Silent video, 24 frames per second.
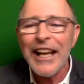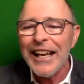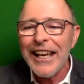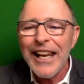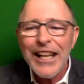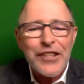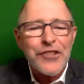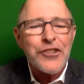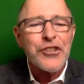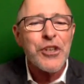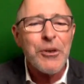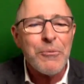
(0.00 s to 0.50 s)

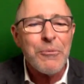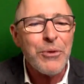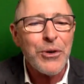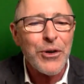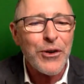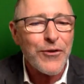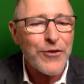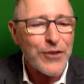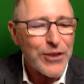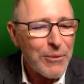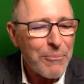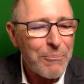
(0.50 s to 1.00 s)
Let's
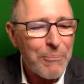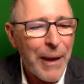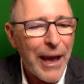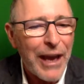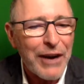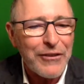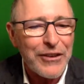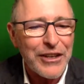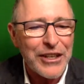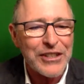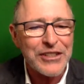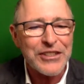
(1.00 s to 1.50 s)
remove the
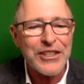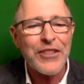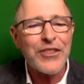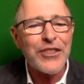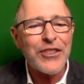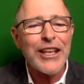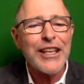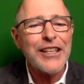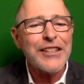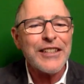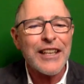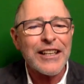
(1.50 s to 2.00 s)
barriers, the
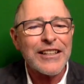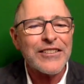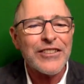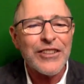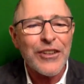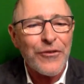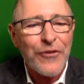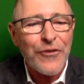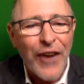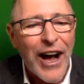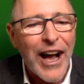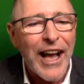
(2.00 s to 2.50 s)
things that
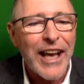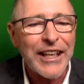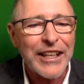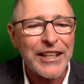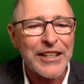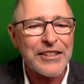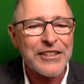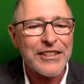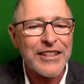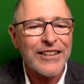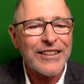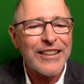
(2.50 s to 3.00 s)
divide
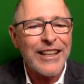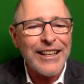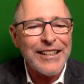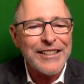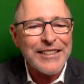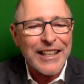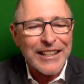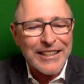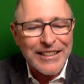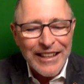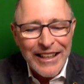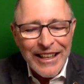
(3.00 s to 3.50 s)
us, the
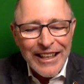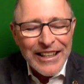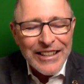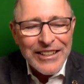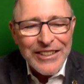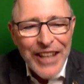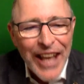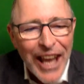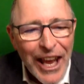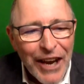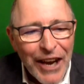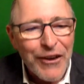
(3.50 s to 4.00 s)
things that
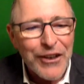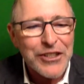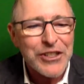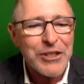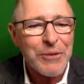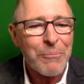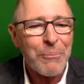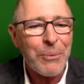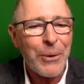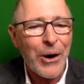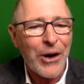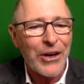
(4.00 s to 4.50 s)
tear us
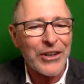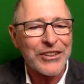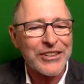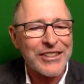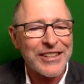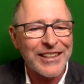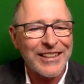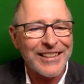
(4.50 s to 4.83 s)
apart.